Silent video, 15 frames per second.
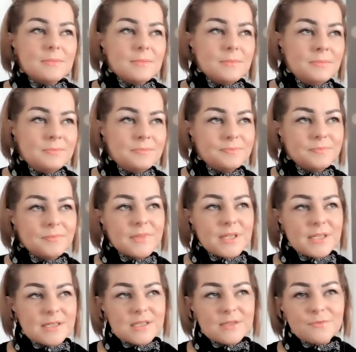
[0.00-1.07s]

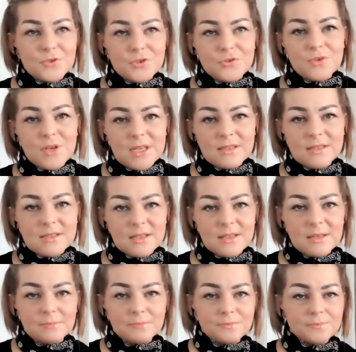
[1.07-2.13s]
This is frustrating to
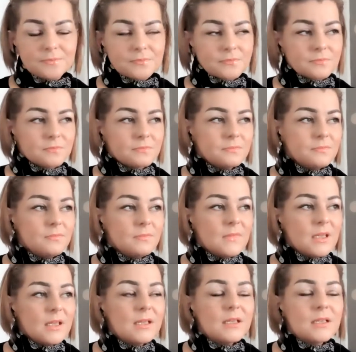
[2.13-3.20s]
them
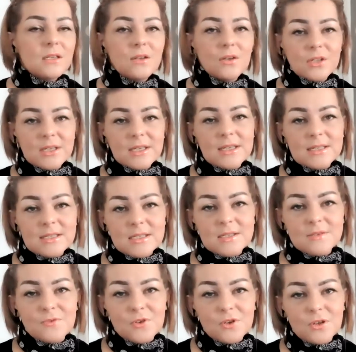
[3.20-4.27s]
in a lot of
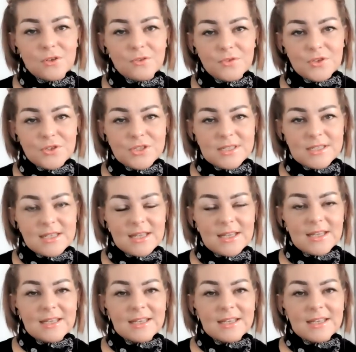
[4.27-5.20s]
cases for a lot of you today.